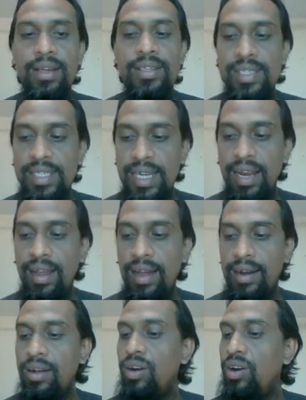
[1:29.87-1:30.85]

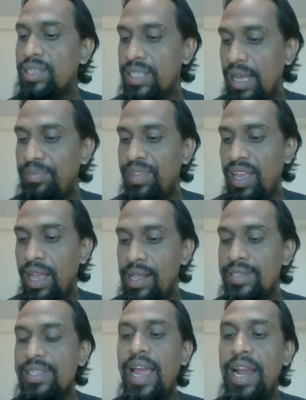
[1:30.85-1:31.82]
Stellar or something
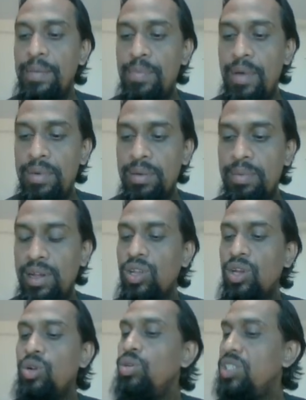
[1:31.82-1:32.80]
else, any payment
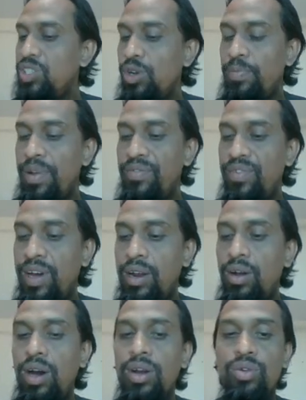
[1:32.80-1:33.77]
method which you prefer
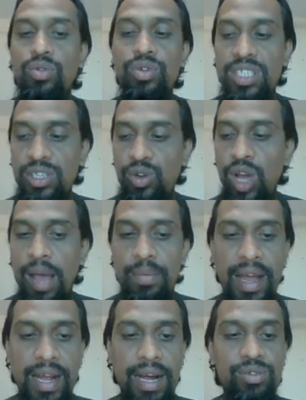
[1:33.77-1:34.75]
or which you have
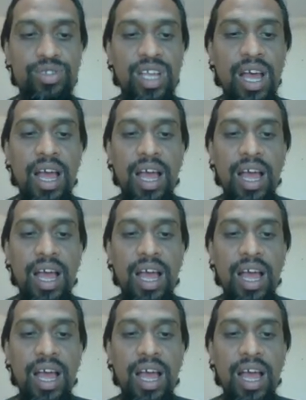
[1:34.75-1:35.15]
accounts.